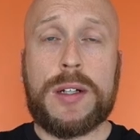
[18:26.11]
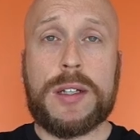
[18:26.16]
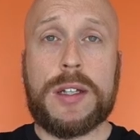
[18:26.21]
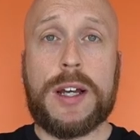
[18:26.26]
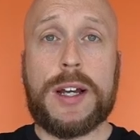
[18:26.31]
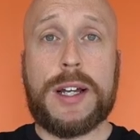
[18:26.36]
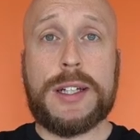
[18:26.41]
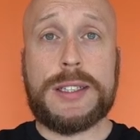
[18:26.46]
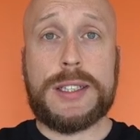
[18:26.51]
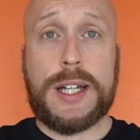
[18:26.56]

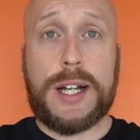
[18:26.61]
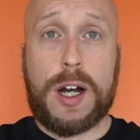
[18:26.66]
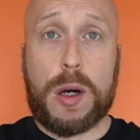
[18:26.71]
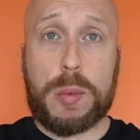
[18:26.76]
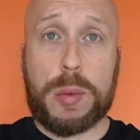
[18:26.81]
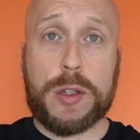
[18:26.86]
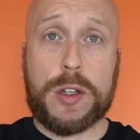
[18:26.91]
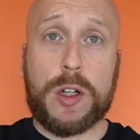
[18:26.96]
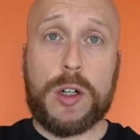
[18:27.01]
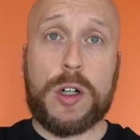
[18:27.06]
Like I said, I'll
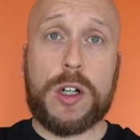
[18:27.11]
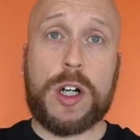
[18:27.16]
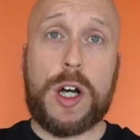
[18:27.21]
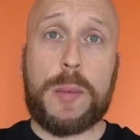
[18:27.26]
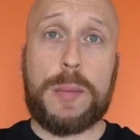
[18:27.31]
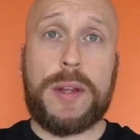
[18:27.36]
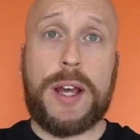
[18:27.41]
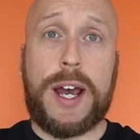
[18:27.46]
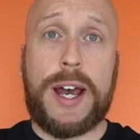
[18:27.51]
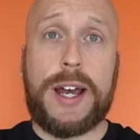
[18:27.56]
put the
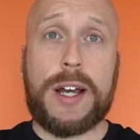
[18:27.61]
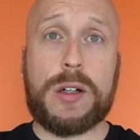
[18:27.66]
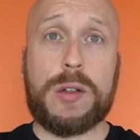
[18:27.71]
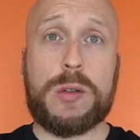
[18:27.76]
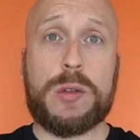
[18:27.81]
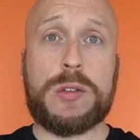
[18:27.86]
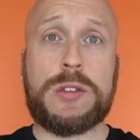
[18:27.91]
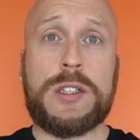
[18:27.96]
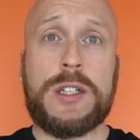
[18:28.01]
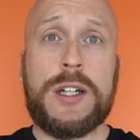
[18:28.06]
hookup
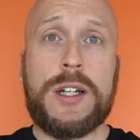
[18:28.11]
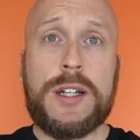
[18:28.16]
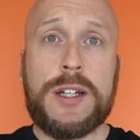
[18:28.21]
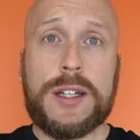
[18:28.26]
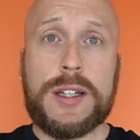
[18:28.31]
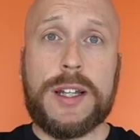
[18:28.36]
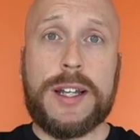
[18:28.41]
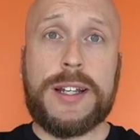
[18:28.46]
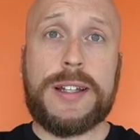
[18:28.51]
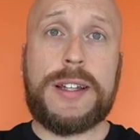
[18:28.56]
tackles
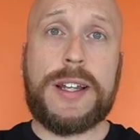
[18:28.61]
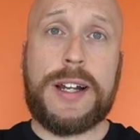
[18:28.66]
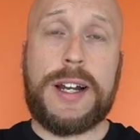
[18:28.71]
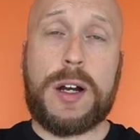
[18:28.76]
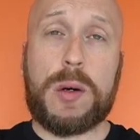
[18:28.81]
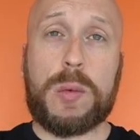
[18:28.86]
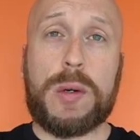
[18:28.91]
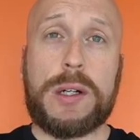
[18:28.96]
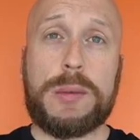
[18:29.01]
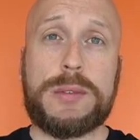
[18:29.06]
link to
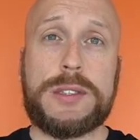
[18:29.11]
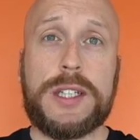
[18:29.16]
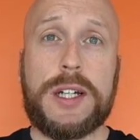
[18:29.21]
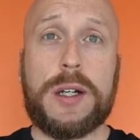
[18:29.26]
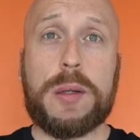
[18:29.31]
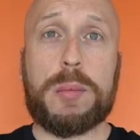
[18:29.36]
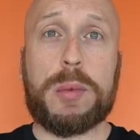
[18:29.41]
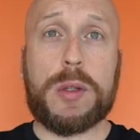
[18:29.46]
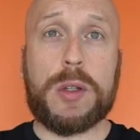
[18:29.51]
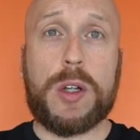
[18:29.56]
their
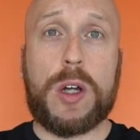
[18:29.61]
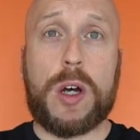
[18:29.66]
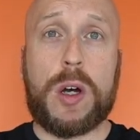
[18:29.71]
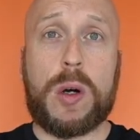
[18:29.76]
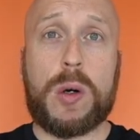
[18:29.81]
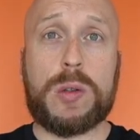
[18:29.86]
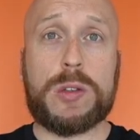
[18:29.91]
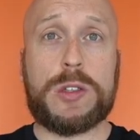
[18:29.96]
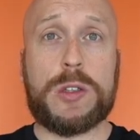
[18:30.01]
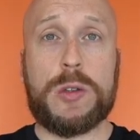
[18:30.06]
website
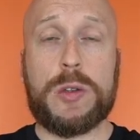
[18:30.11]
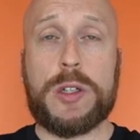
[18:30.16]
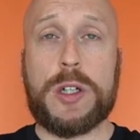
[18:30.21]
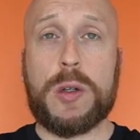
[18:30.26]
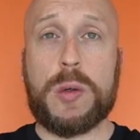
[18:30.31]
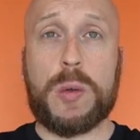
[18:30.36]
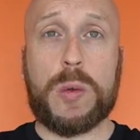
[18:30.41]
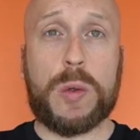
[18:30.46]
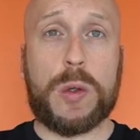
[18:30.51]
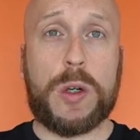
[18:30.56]
below so you can
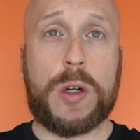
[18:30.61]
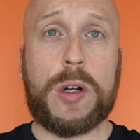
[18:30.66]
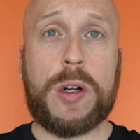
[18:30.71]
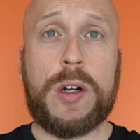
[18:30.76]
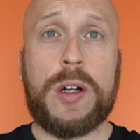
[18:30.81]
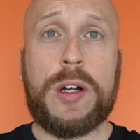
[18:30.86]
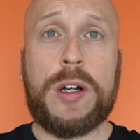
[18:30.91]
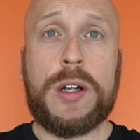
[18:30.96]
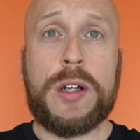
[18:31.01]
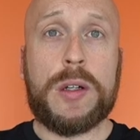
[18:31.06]

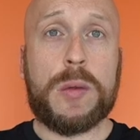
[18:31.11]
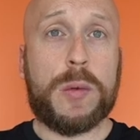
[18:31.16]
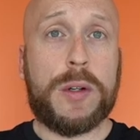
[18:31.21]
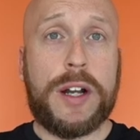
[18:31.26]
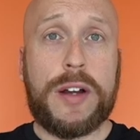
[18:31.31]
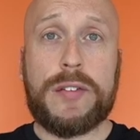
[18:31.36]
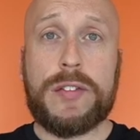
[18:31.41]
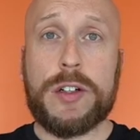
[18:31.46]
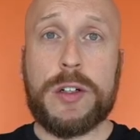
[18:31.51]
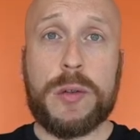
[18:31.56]
order
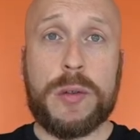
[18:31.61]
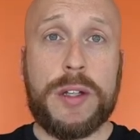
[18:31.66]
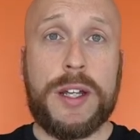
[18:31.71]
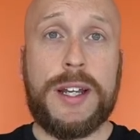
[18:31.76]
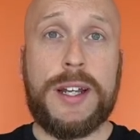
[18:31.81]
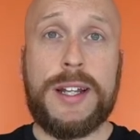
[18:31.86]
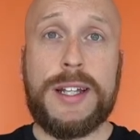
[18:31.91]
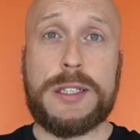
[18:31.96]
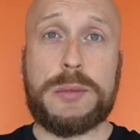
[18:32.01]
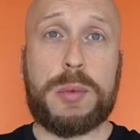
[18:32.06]
whatever you
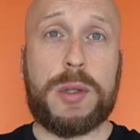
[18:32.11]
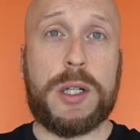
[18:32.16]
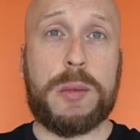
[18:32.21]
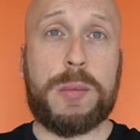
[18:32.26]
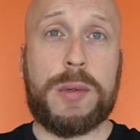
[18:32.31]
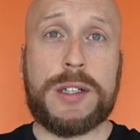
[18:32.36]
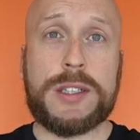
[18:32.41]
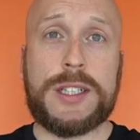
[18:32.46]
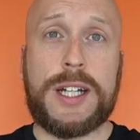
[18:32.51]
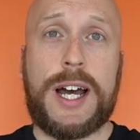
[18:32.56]
need. He's pretty
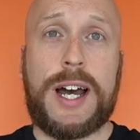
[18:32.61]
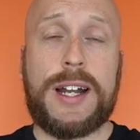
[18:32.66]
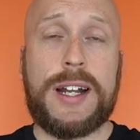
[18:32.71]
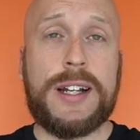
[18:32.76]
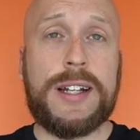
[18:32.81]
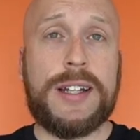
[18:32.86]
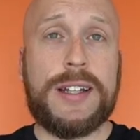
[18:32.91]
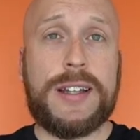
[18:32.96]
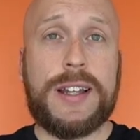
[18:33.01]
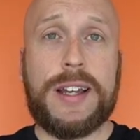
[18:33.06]
much got
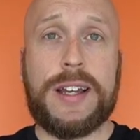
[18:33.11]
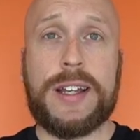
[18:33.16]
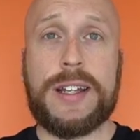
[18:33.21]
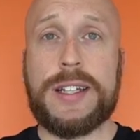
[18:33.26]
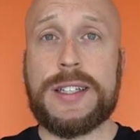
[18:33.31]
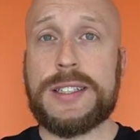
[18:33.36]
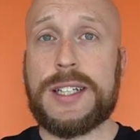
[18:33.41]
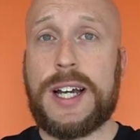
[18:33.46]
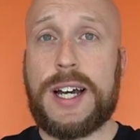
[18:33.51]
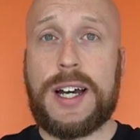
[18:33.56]
anything.
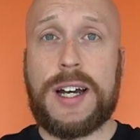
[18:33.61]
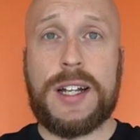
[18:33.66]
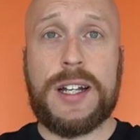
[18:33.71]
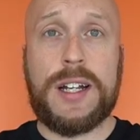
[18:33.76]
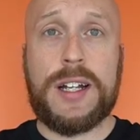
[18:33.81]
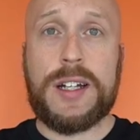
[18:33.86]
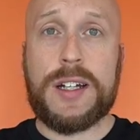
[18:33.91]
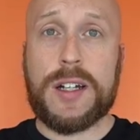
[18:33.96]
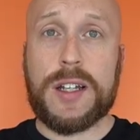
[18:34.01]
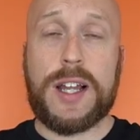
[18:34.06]
He's got
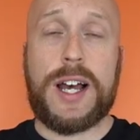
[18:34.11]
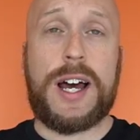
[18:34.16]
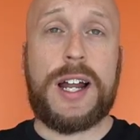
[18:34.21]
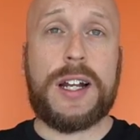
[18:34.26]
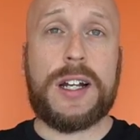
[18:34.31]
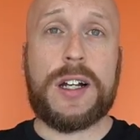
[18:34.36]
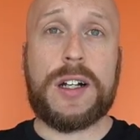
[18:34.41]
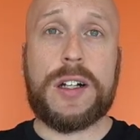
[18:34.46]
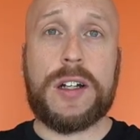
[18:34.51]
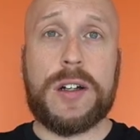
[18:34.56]
a lot
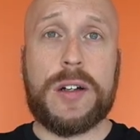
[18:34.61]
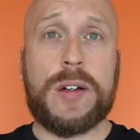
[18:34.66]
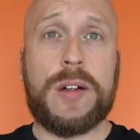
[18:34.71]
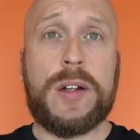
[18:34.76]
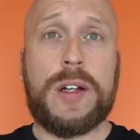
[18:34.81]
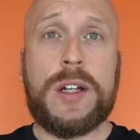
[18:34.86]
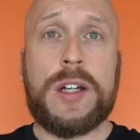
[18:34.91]
of the